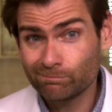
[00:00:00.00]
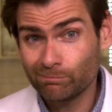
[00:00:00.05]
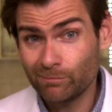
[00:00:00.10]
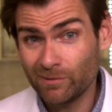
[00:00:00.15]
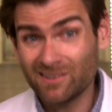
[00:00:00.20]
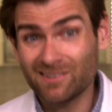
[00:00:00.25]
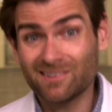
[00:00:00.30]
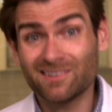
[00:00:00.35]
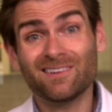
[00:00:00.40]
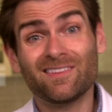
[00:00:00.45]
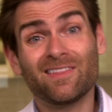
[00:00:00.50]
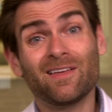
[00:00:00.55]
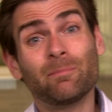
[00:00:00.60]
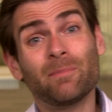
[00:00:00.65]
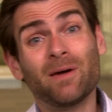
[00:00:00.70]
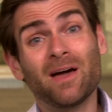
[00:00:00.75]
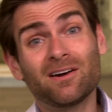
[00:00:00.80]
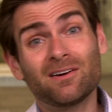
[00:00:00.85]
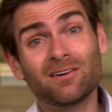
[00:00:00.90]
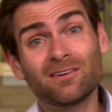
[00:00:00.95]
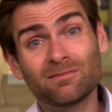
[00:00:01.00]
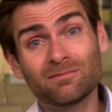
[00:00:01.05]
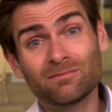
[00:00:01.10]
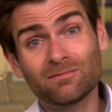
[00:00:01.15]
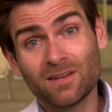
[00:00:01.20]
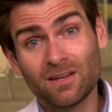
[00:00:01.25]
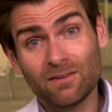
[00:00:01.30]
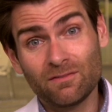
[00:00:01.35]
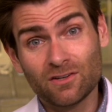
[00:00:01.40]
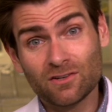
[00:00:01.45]
but does any of that matter
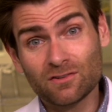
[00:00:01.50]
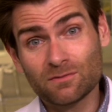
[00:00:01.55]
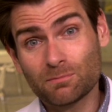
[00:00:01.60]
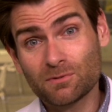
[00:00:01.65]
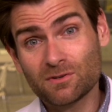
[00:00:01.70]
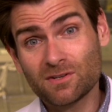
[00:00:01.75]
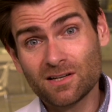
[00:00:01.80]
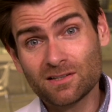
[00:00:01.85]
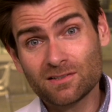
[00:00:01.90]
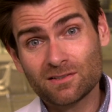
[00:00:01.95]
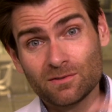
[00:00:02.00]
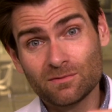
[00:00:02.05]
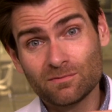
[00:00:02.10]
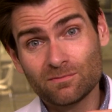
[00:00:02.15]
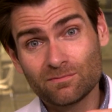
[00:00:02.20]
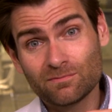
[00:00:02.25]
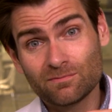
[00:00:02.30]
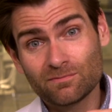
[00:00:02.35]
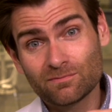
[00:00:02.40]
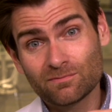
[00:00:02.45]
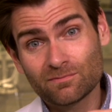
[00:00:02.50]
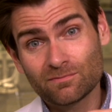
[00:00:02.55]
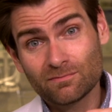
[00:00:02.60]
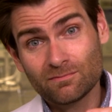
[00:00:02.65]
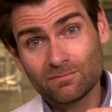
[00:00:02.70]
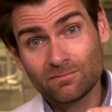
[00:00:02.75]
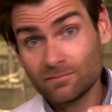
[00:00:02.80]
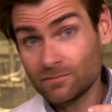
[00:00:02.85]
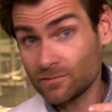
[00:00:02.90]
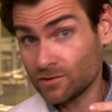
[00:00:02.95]
if it doesn't protect you?
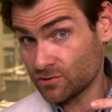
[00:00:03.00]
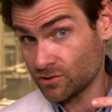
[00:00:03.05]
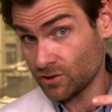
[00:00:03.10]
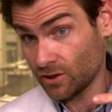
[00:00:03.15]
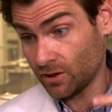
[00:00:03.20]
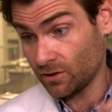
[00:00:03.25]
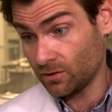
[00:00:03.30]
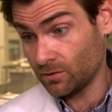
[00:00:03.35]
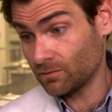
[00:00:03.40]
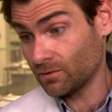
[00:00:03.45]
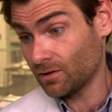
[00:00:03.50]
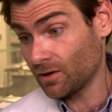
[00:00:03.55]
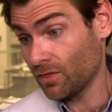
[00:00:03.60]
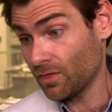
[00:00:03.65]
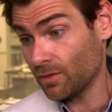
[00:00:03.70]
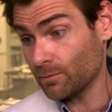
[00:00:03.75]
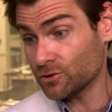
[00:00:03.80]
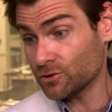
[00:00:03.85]
Let's check out the